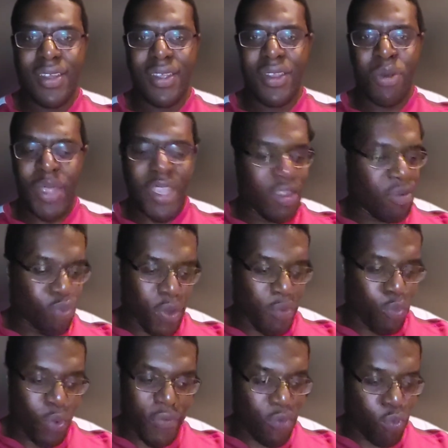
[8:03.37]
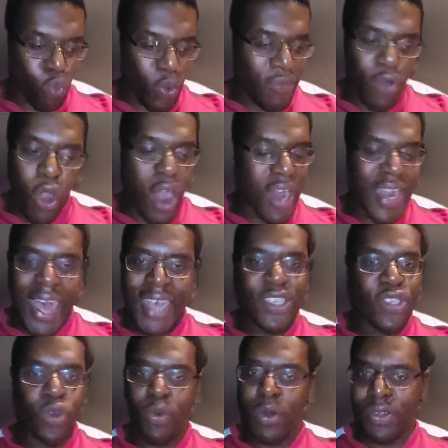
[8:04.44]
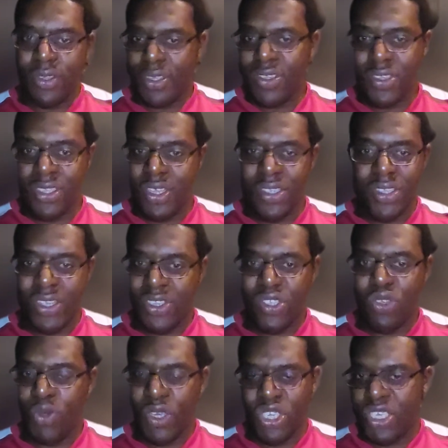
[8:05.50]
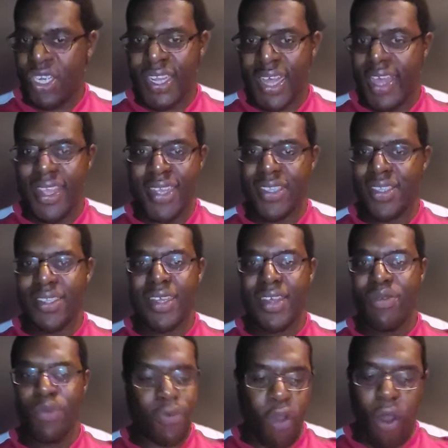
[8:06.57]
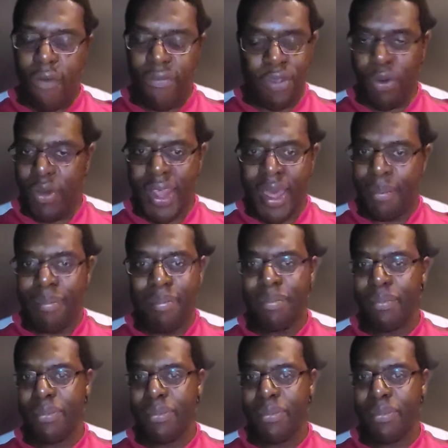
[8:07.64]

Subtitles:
You know what I mean? We've got an Arsenal one that's doing shit like this. We've got a few of them.